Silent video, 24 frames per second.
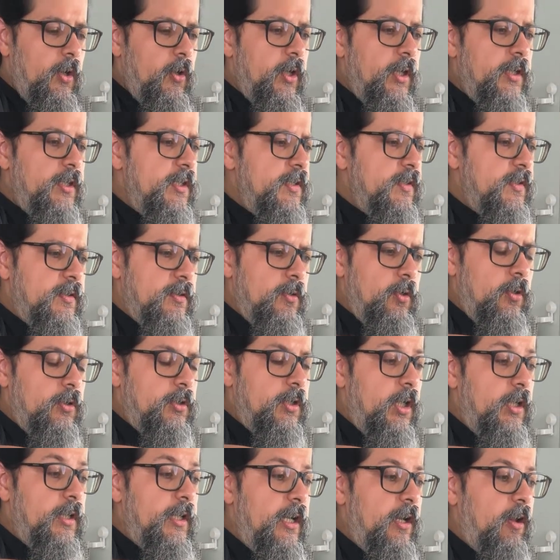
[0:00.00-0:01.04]
Okay, just no,
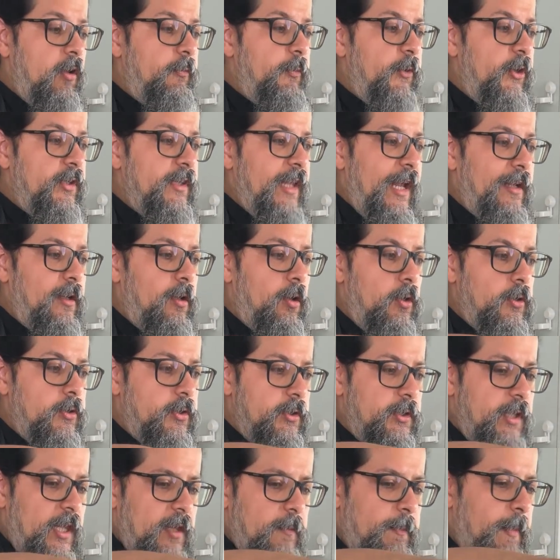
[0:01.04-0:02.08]
turn that off because that will
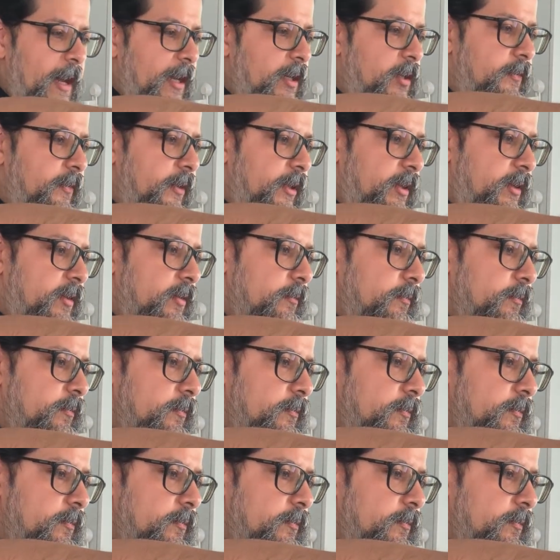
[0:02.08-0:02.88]
also take bandwidth.